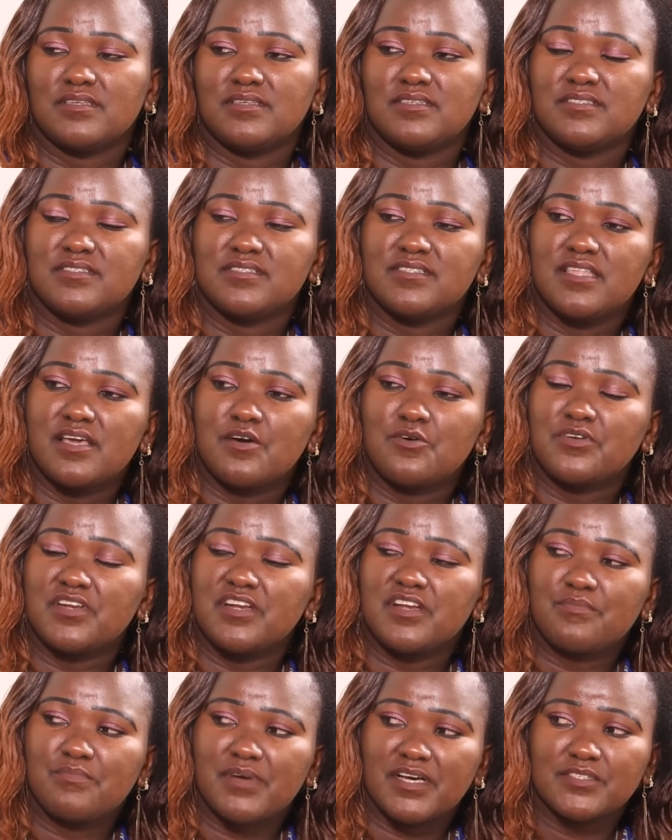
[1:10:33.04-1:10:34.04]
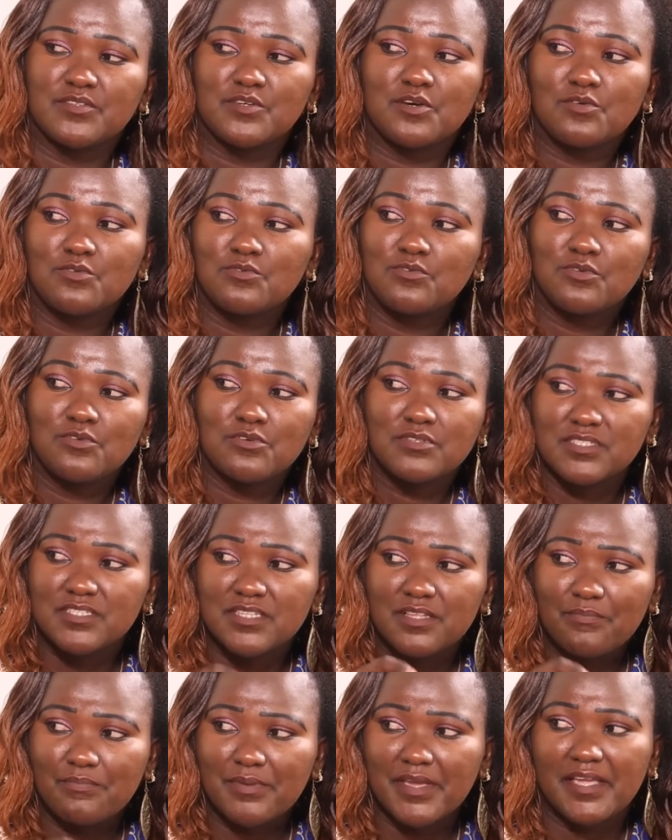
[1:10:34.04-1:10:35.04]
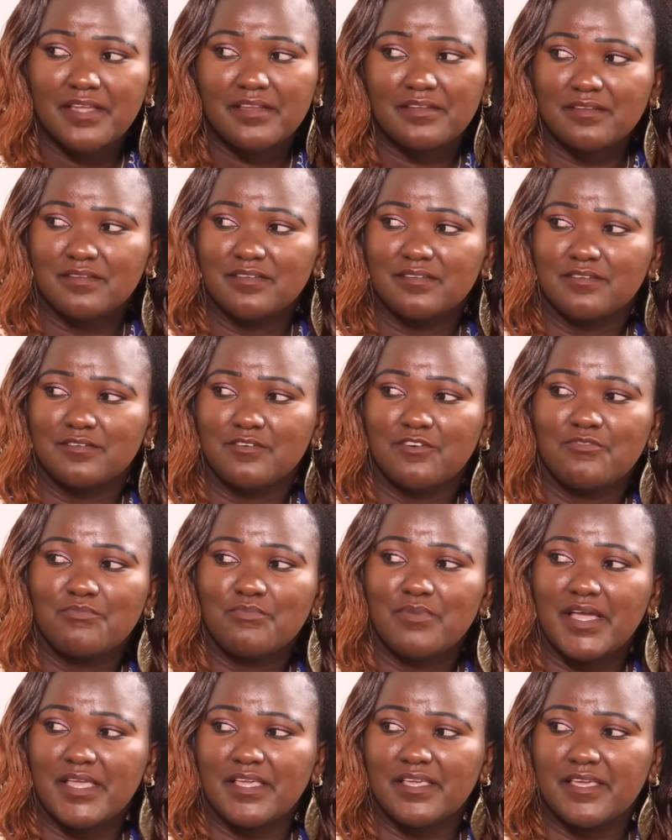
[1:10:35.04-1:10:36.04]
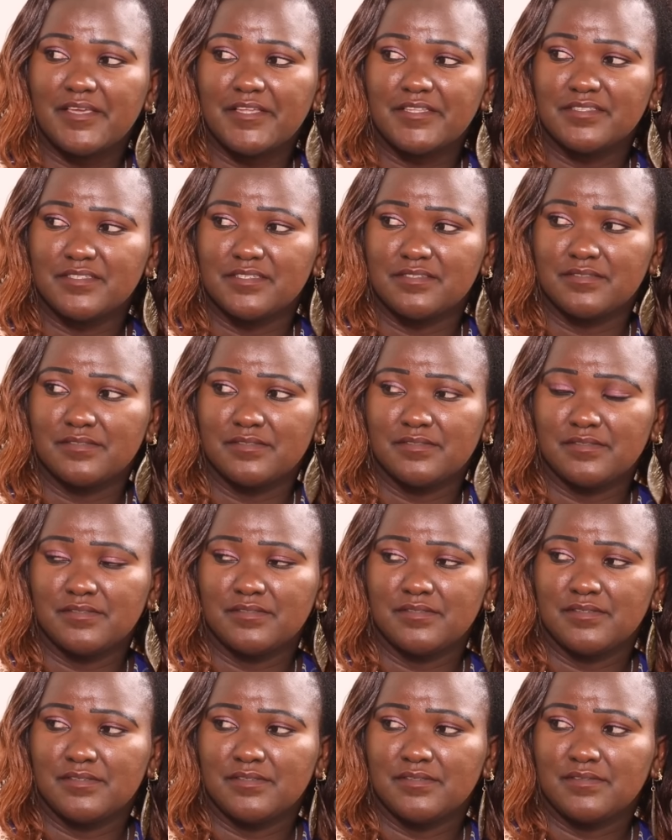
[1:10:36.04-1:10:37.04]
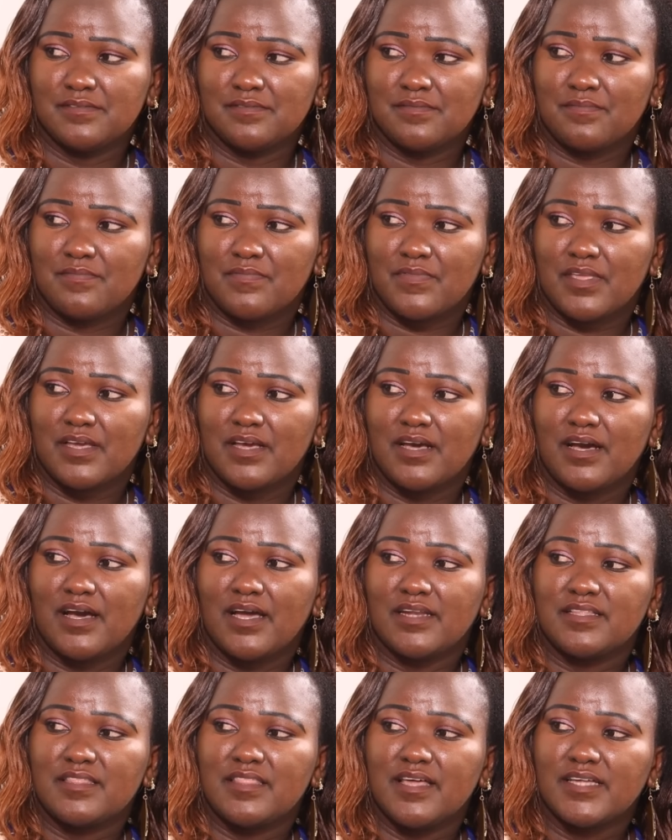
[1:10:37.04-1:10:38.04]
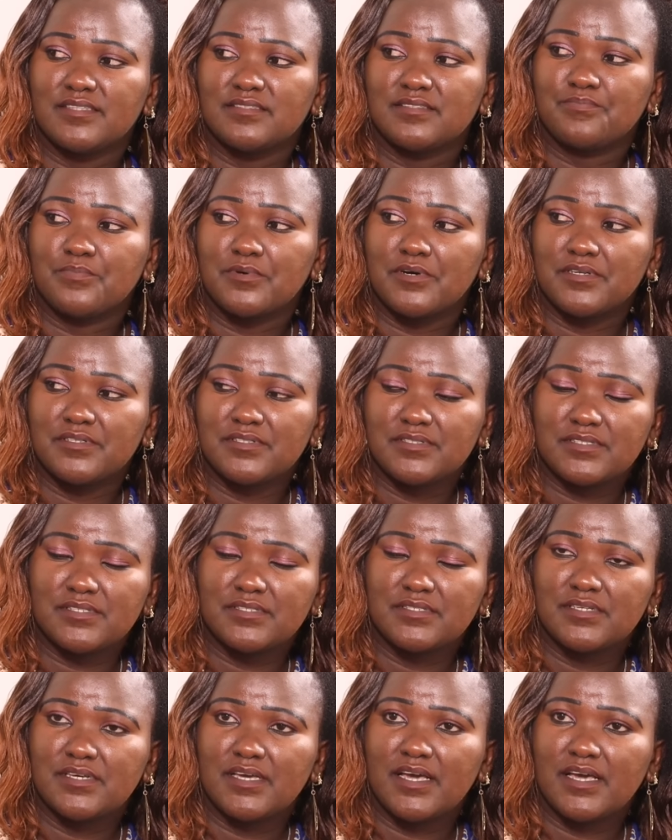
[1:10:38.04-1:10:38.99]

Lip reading: is the only person who knows the pain of buying it. And that point